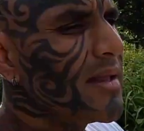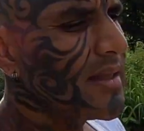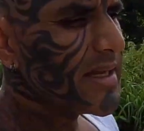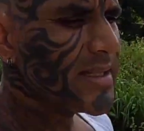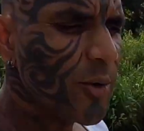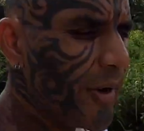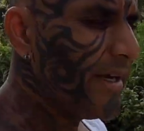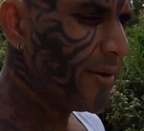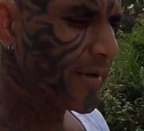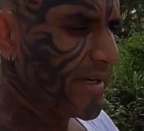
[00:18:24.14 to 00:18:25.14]
there's no
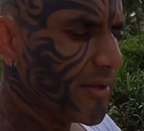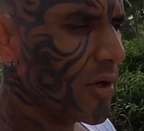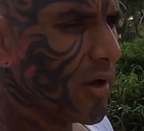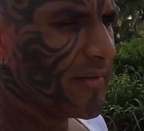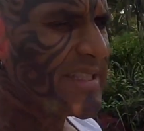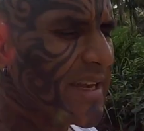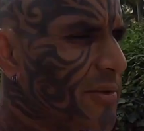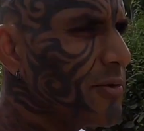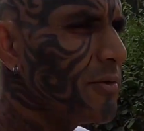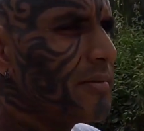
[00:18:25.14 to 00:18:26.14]
end to it. You'll always have
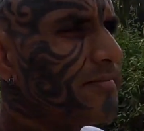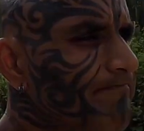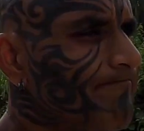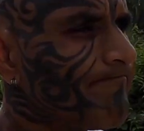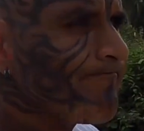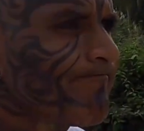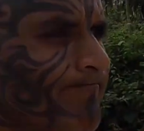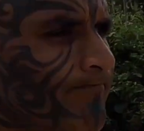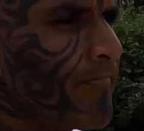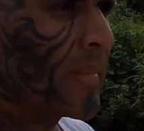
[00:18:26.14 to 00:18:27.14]
to
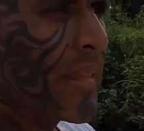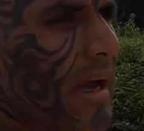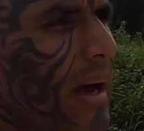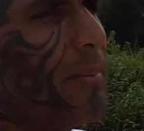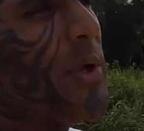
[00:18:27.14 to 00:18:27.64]
up